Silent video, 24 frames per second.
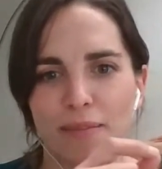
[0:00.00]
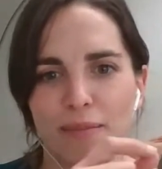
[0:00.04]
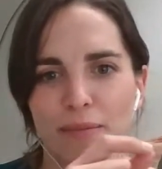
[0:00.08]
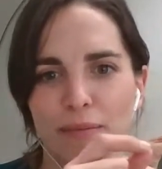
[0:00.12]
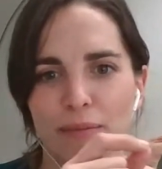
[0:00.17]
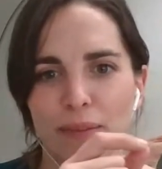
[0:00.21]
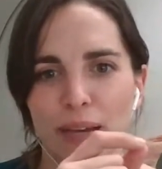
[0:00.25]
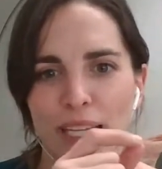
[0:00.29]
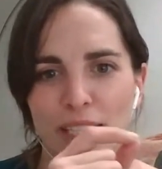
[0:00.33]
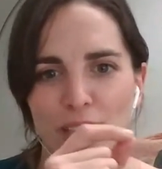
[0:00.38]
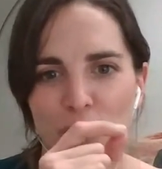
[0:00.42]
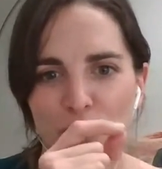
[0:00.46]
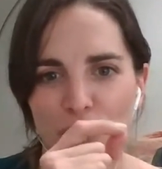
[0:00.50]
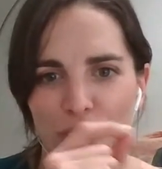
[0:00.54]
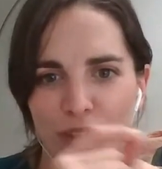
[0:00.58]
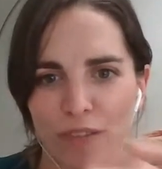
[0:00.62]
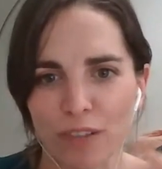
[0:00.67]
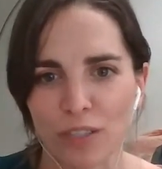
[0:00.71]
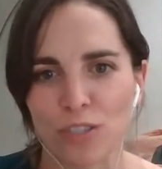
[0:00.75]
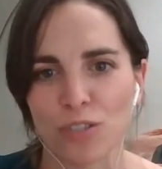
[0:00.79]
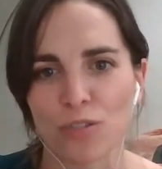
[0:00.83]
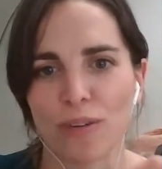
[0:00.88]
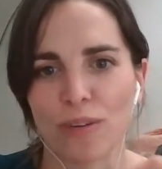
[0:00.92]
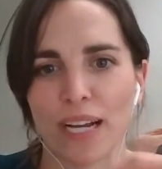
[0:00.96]
a
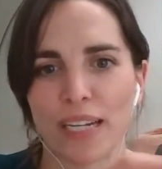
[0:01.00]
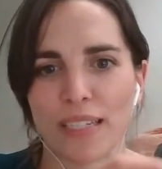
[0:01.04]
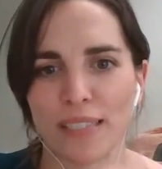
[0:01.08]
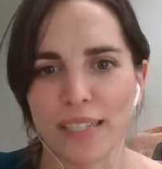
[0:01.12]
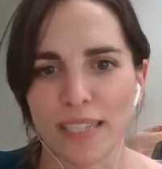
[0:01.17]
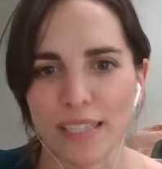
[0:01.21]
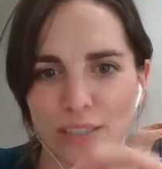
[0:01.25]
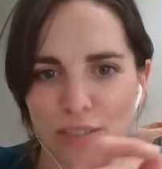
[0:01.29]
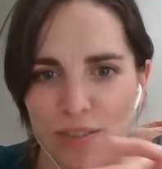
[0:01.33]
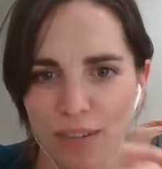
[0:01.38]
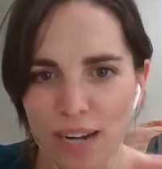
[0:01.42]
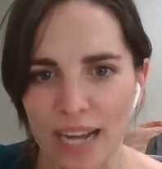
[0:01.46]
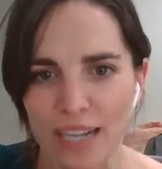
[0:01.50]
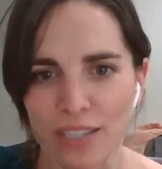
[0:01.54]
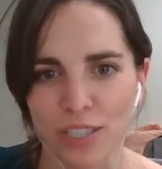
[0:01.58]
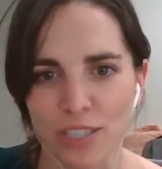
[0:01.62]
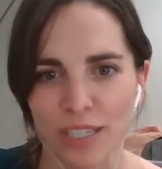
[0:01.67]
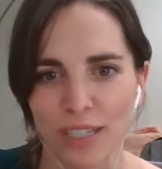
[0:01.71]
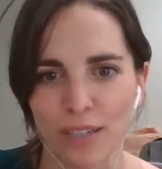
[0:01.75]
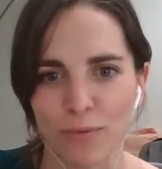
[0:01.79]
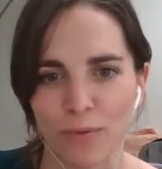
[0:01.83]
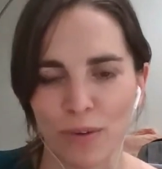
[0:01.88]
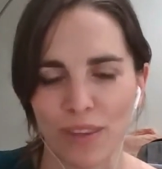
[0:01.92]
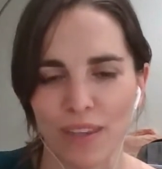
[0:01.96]
server's direct
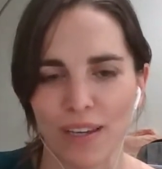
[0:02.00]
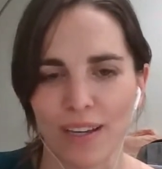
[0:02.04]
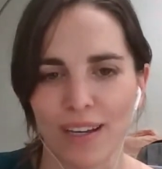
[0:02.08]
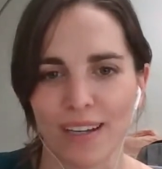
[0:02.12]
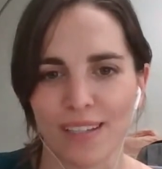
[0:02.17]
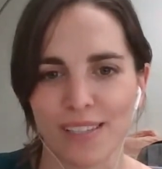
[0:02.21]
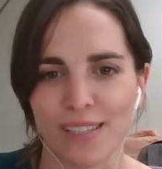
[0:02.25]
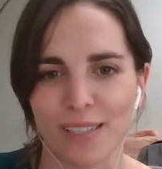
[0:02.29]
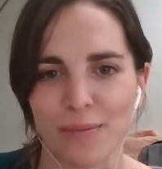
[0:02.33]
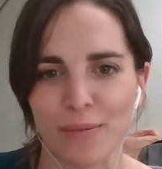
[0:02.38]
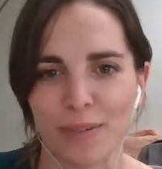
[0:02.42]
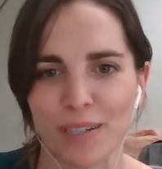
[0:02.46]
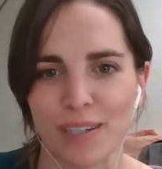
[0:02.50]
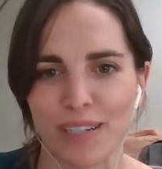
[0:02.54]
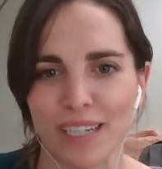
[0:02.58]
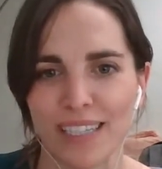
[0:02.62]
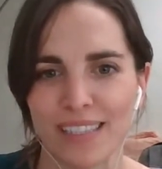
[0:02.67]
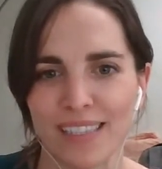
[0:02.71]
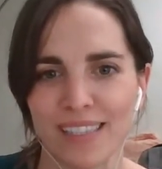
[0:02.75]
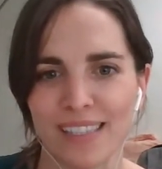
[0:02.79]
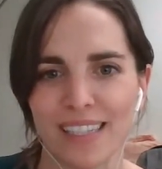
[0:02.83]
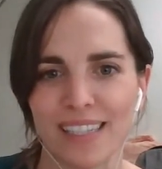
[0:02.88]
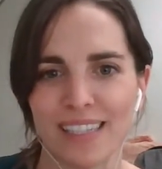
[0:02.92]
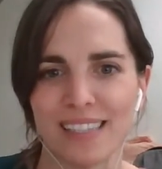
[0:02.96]
interaction with a customer.
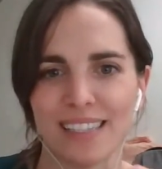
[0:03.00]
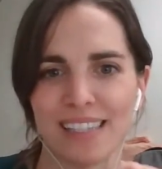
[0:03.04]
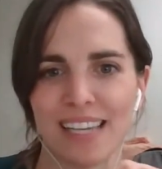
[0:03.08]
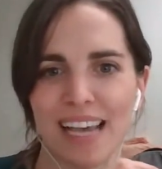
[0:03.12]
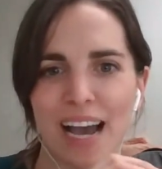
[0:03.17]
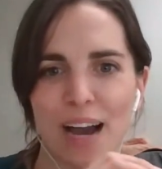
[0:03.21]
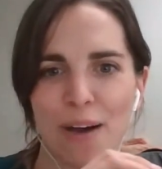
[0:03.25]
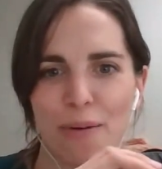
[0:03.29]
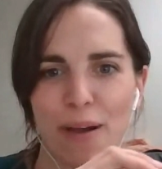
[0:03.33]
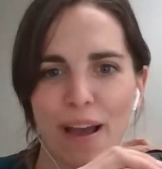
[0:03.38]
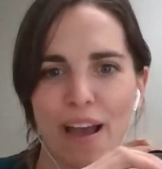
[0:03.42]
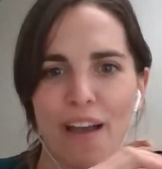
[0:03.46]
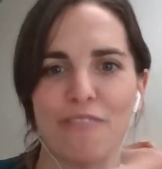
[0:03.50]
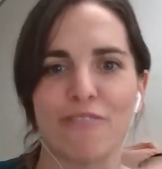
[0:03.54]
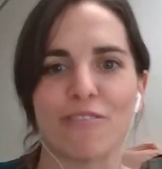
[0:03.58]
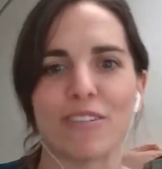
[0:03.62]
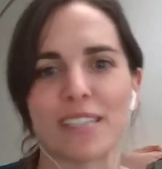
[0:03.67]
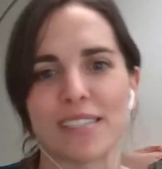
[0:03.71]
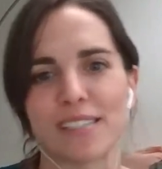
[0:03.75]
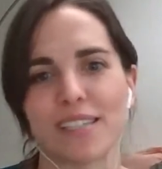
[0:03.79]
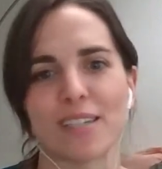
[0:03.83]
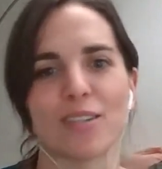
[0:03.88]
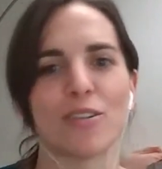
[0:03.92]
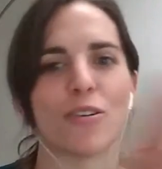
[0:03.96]
It's how every
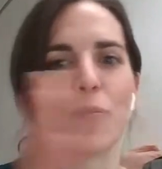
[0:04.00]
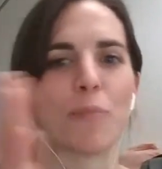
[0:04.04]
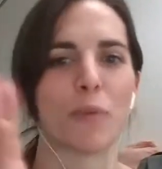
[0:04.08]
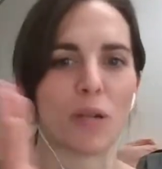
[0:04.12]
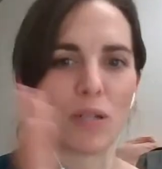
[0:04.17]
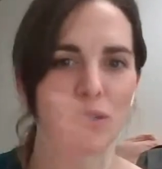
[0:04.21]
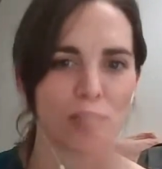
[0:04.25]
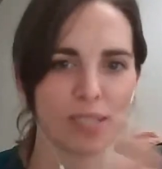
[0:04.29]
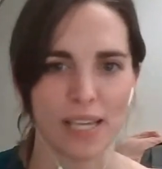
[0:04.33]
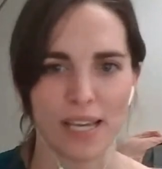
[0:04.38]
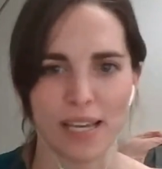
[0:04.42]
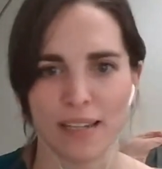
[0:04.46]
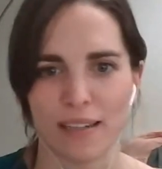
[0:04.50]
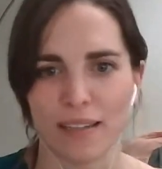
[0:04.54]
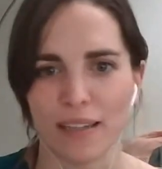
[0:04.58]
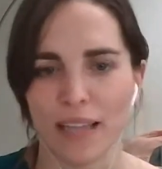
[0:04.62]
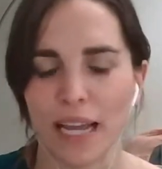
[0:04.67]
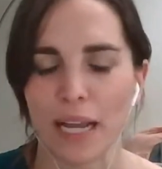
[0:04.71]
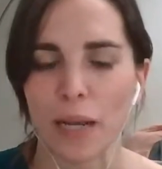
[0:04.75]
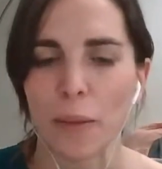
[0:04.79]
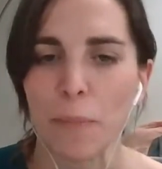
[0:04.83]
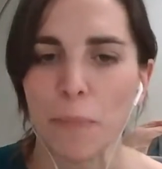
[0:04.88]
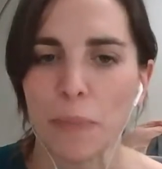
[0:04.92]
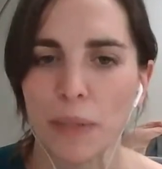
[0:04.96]
single person
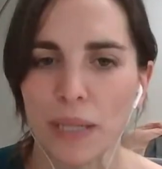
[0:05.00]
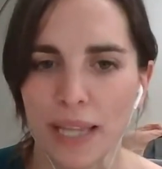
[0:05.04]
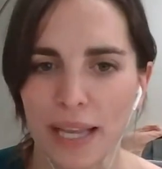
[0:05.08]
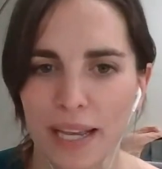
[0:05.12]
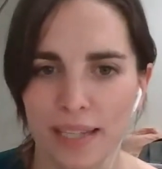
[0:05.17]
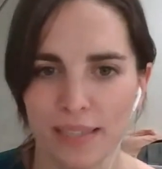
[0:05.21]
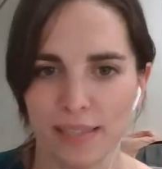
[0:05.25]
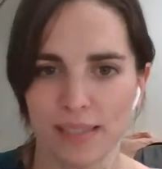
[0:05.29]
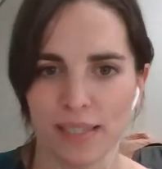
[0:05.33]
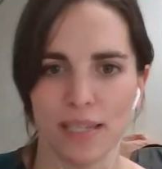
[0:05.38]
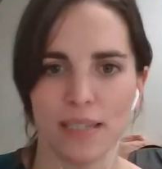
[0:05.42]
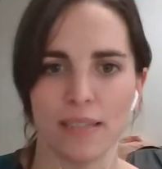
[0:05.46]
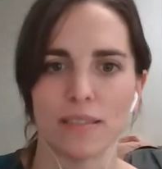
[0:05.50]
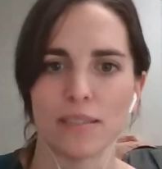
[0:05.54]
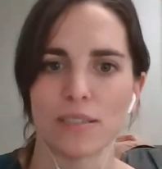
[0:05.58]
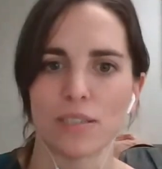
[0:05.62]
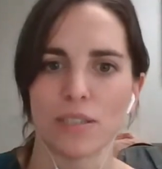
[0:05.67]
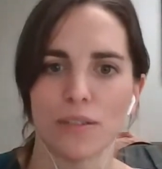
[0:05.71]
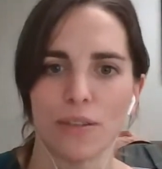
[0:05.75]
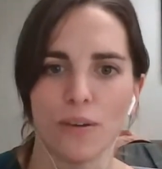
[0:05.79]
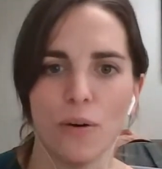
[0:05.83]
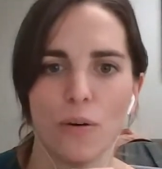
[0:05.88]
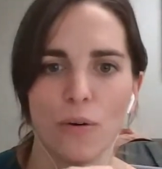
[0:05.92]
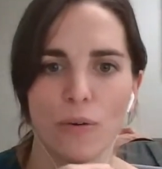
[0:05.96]
plays
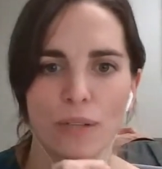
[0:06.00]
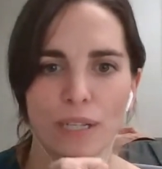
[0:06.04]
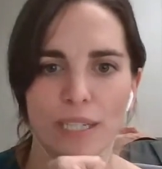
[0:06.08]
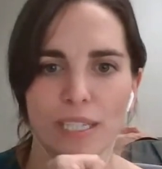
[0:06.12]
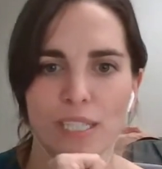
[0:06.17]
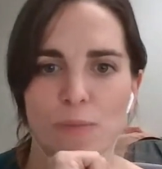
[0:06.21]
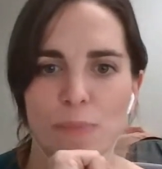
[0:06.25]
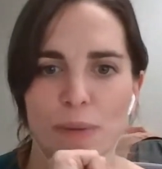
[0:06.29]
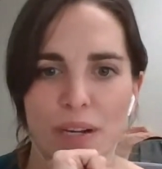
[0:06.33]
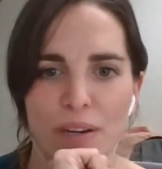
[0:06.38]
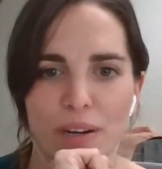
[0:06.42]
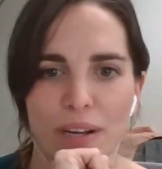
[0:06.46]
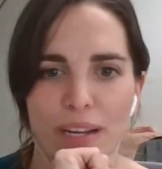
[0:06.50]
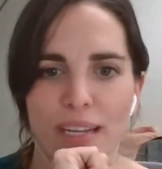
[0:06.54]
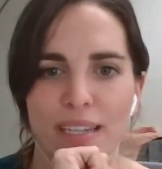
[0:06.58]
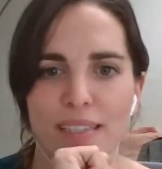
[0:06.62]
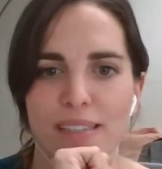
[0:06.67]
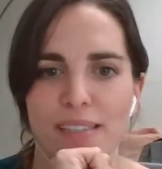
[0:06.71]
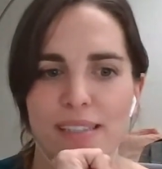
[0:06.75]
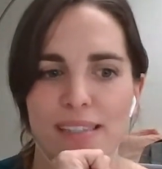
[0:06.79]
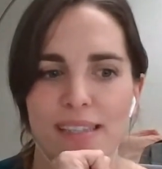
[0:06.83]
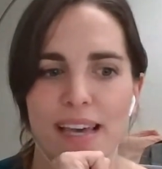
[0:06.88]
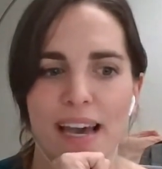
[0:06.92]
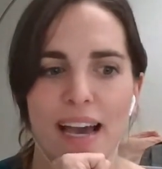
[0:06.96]
into the whole
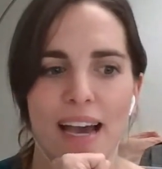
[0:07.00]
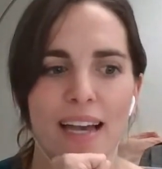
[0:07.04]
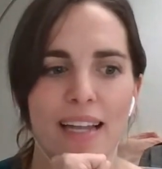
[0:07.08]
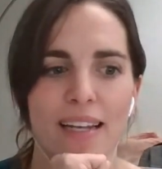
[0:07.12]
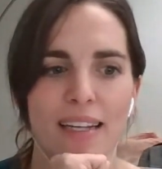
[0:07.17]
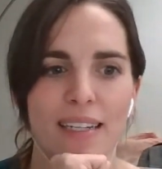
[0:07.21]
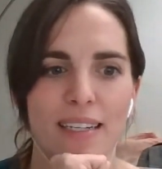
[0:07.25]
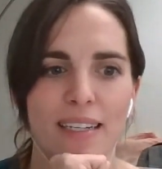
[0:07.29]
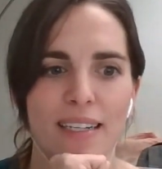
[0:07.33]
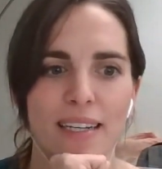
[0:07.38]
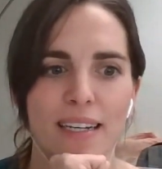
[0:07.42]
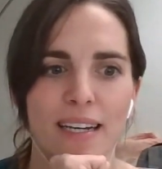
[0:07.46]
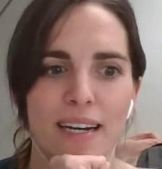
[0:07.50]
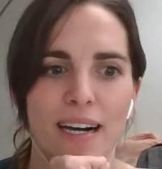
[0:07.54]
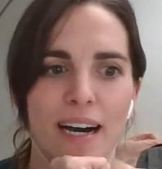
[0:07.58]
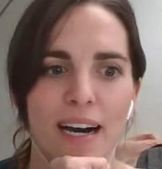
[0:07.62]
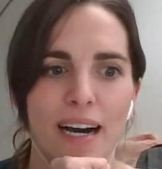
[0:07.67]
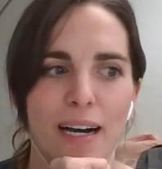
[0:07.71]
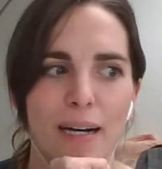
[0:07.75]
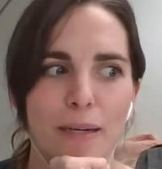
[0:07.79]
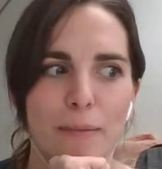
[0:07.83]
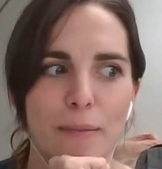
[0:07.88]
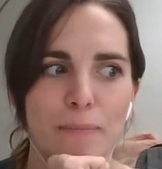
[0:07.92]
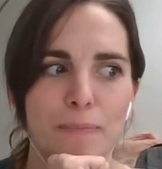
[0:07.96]
experience that
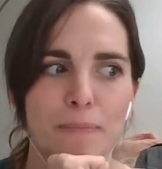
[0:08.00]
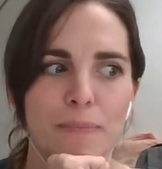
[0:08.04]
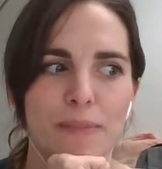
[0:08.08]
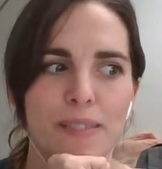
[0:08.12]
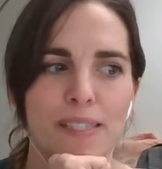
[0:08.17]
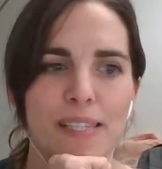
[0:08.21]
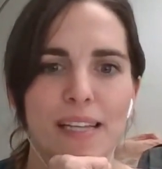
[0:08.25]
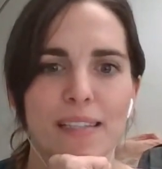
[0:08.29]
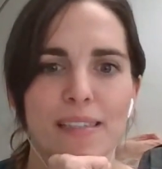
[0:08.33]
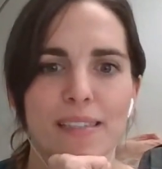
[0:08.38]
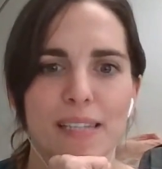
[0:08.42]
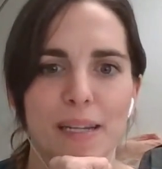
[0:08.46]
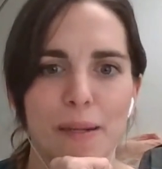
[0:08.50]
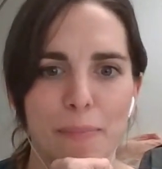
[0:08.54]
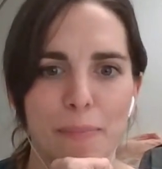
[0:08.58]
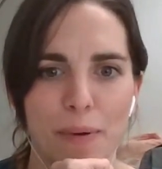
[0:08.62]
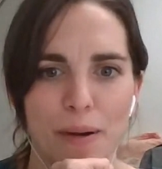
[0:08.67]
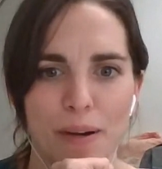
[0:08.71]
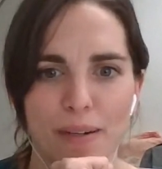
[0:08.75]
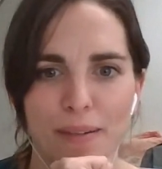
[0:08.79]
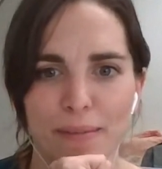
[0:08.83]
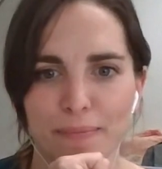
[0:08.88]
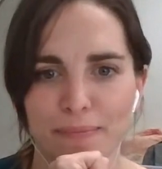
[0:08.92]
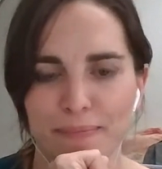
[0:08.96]
sets it apart.